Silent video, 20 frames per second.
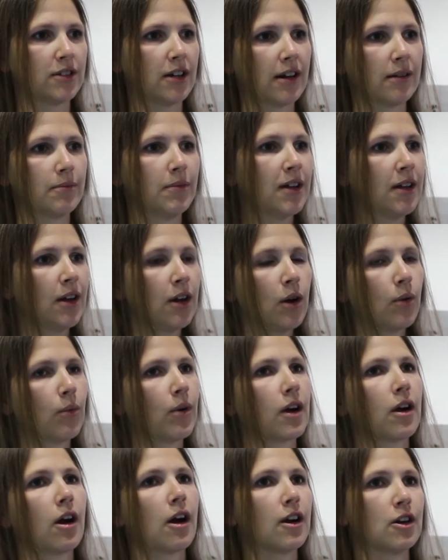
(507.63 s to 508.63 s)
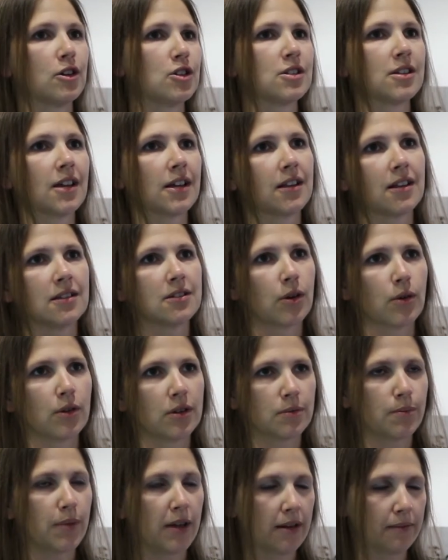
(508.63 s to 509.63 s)
to work harder, just like that's
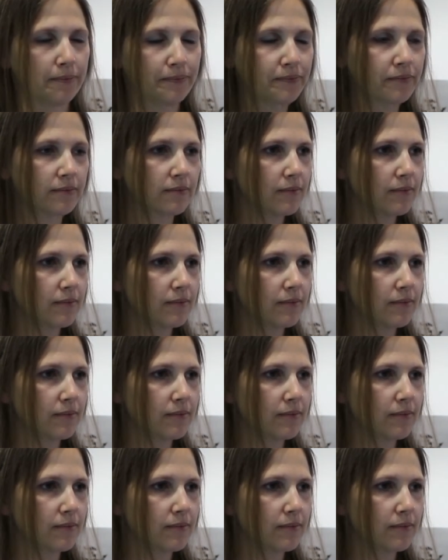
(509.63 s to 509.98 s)
always been